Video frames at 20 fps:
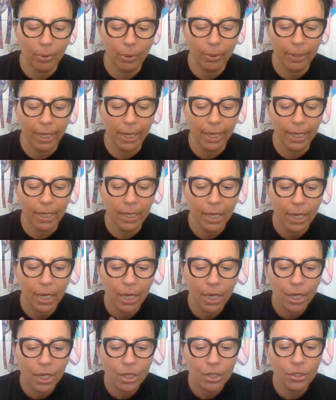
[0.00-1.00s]
Okay.
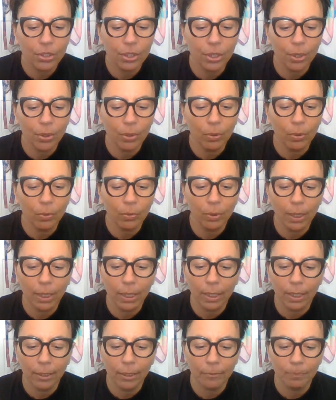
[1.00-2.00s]
So,
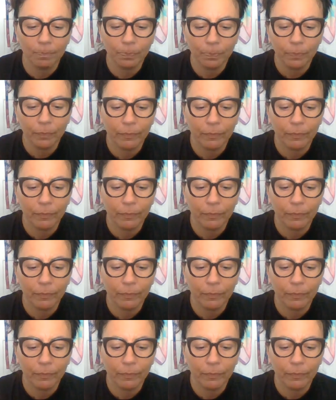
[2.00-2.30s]
I